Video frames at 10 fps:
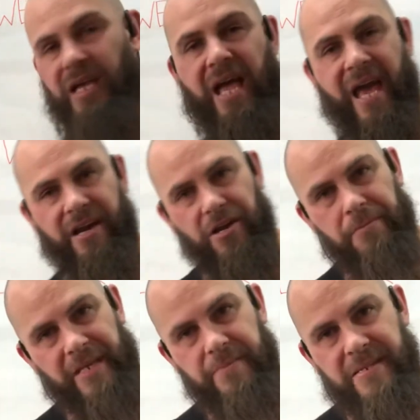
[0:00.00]
And I don't
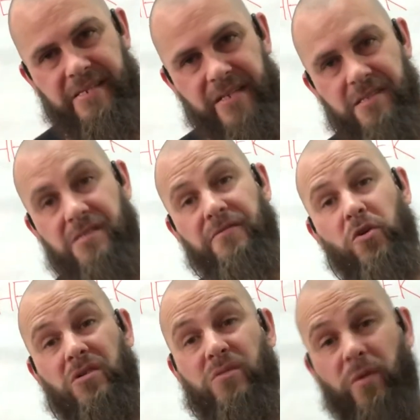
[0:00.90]
mean to be sexist, of
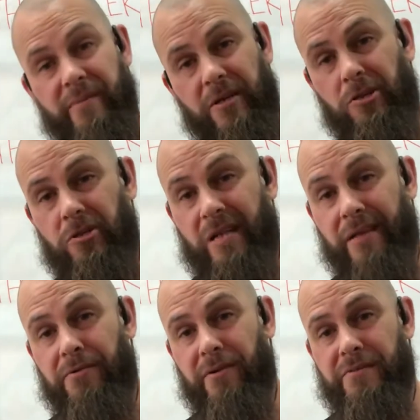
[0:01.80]
course, a woman can look like
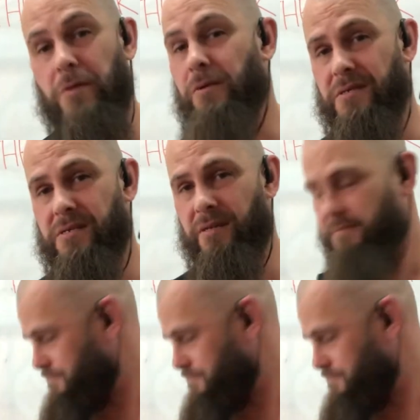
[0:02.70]
Thor if she wants to.